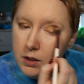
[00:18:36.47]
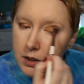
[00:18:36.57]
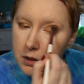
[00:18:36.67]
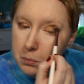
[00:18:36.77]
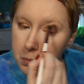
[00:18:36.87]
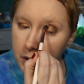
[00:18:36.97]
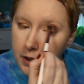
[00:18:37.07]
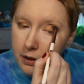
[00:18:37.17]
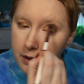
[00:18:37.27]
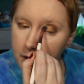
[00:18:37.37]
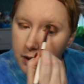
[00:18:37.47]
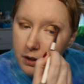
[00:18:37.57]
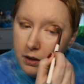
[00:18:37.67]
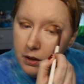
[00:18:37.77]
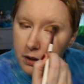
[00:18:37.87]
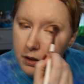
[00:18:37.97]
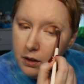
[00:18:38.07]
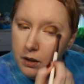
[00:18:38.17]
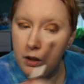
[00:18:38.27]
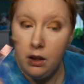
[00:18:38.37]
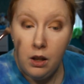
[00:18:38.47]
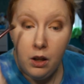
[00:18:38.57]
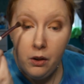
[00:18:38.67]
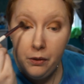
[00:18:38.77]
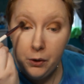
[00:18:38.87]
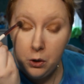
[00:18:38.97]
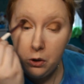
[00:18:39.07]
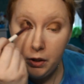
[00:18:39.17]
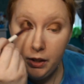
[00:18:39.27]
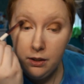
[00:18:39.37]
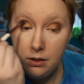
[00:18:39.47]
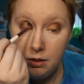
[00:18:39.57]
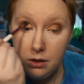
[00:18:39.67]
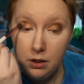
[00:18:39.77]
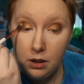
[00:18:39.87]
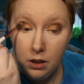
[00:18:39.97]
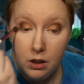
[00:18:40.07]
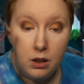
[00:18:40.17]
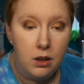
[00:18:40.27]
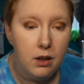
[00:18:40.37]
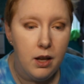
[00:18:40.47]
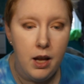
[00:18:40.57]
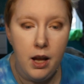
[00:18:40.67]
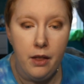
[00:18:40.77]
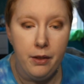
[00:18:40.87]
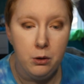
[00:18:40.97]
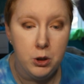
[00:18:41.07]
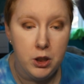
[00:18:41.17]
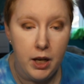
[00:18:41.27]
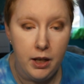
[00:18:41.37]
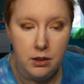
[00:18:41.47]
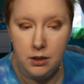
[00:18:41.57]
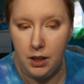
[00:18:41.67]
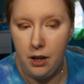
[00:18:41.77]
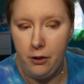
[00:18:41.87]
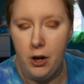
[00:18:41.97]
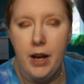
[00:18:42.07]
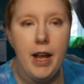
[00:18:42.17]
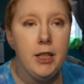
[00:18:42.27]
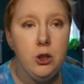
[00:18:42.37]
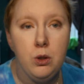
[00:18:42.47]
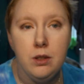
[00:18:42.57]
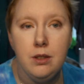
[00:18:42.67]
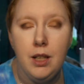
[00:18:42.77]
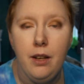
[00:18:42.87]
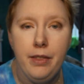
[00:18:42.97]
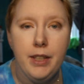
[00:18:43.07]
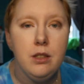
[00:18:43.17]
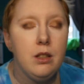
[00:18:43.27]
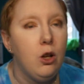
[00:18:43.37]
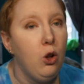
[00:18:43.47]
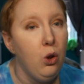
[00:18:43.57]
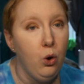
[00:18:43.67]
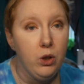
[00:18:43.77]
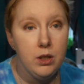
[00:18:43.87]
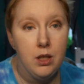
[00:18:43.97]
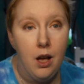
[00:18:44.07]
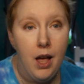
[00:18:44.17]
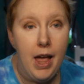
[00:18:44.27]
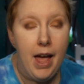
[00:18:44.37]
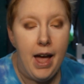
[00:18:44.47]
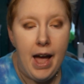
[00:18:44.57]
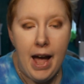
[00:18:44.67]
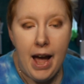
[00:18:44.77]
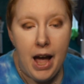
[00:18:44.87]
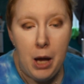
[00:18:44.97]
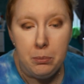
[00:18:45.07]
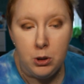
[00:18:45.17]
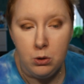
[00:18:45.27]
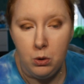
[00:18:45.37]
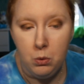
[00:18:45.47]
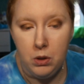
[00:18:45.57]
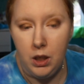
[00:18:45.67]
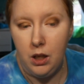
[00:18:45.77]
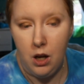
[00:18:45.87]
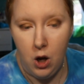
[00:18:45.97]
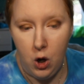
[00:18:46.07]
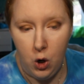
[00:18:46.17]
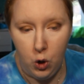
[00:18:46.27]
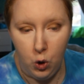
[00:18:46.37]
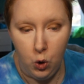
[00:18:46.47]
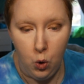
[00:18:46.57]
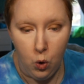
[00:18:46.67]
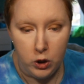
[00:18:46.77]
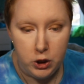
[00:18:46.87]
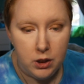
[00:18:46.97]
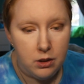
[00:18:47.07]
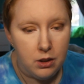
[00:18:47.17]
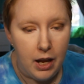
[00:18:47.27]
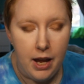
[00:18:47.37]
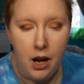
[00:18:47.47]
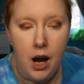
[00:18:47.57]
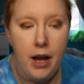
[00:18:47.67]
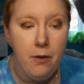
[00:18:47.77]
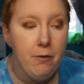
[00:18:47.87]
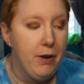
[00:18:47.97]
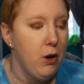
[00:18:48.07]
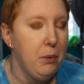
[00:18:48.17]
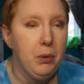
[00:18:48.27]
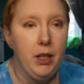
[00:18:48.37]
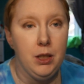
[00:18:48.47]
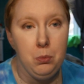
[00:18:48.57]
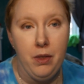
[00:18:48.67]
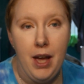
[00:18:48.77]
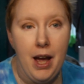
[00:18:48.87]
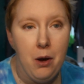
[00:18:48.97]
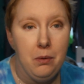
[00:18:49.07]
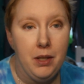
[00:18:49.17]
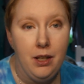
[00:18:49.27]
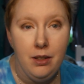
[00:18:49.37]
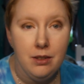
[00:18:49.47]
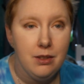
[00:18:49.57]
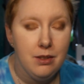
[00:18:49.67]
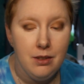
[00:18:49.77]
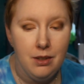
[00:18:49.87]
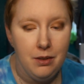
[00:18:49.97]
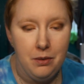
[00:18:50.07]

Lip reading: just blend the crease and those shades together. And as you can see, this looks absolutely gorgeous, and I am very pleased with how these